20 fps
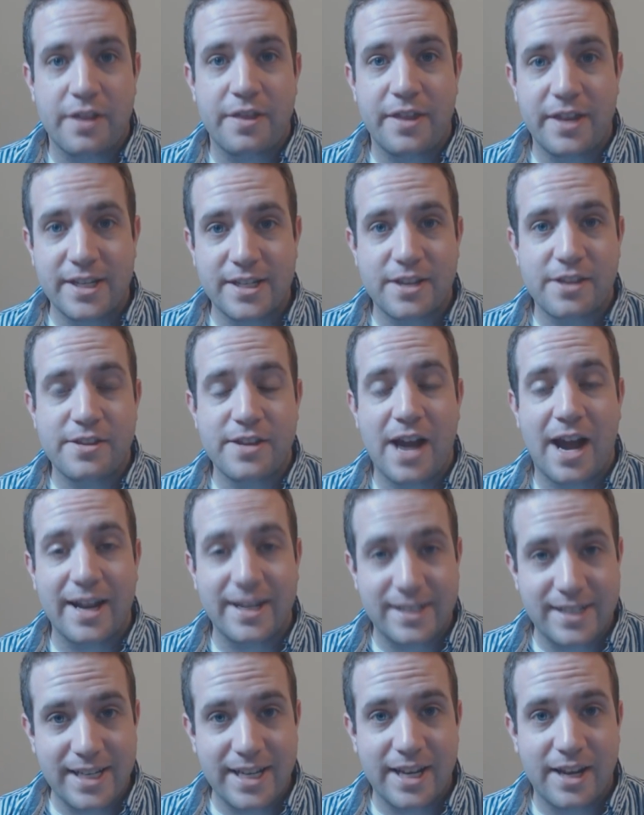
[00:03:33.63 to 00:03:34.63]
this
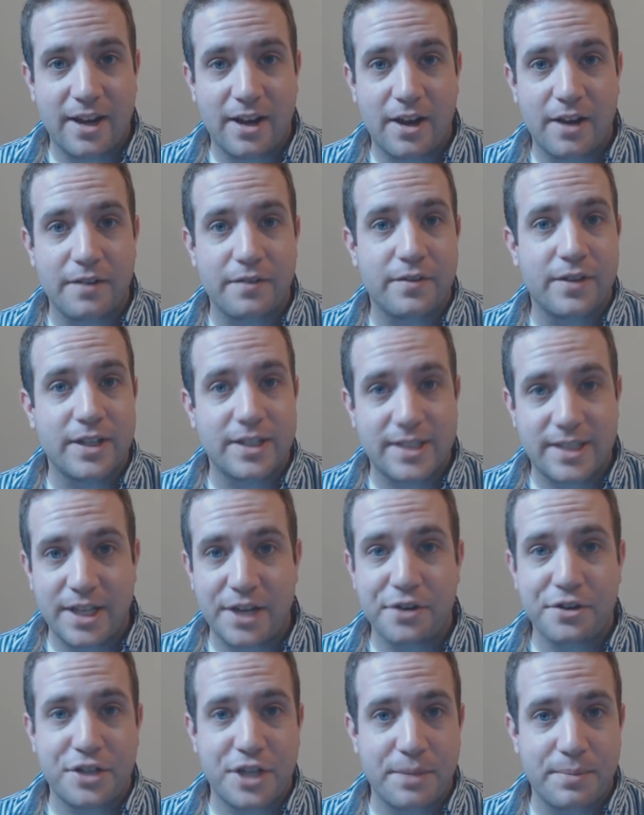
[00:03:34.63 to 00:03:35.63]
idea of
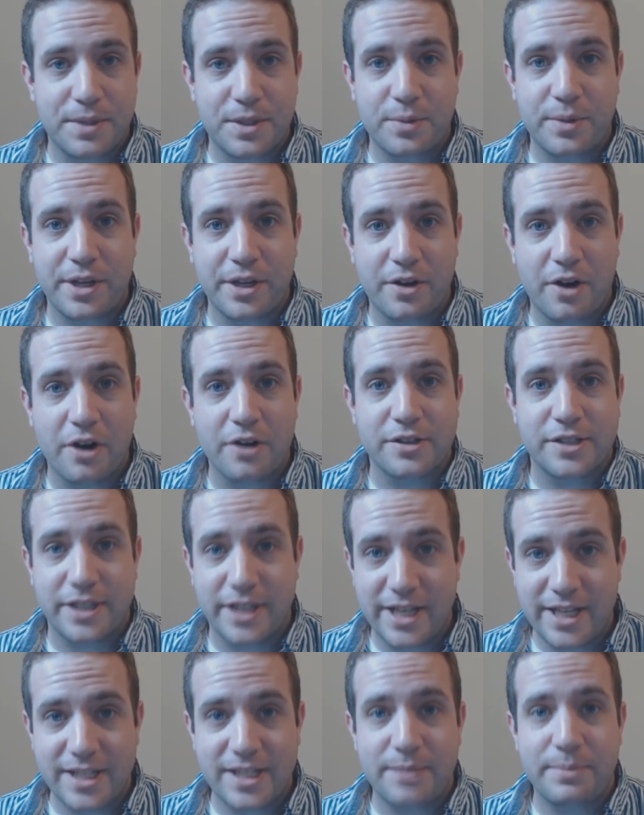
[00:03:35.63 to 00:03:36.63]
synergy between cards
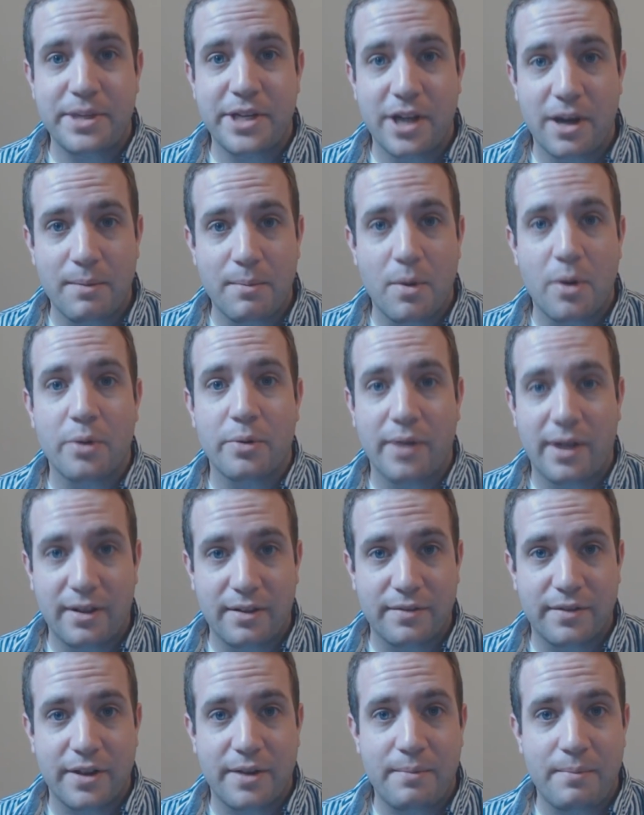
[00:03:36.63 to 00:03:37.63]
needs to become more
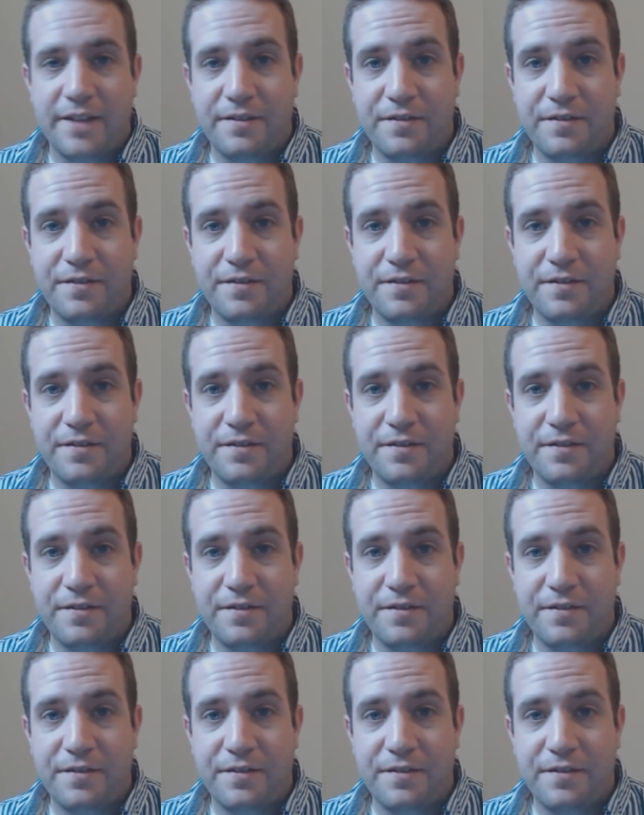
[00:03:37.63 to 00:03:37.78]
relevant.